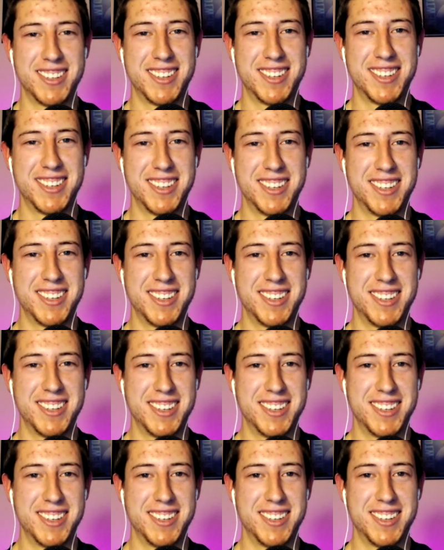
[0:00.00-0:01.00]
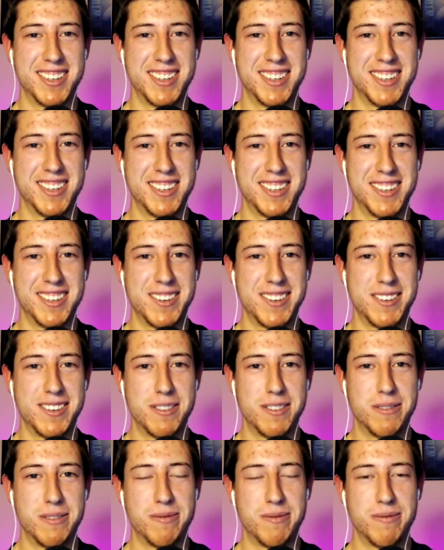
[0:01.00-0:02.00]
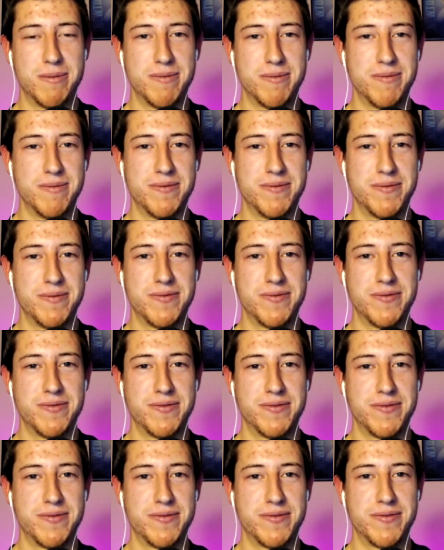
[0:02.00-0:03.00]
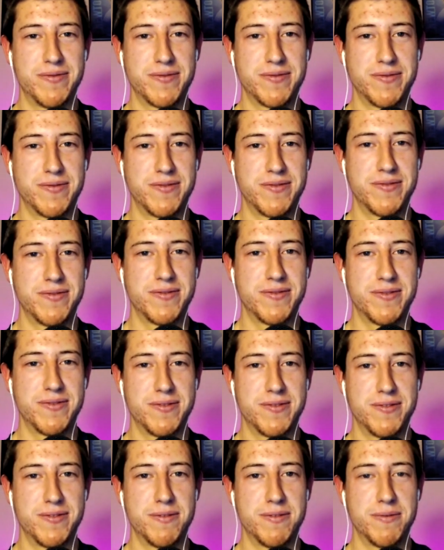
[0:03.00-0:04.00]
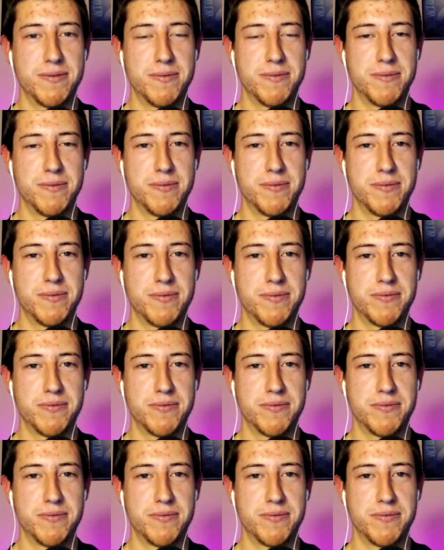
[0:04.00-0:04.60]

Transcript: [no speech]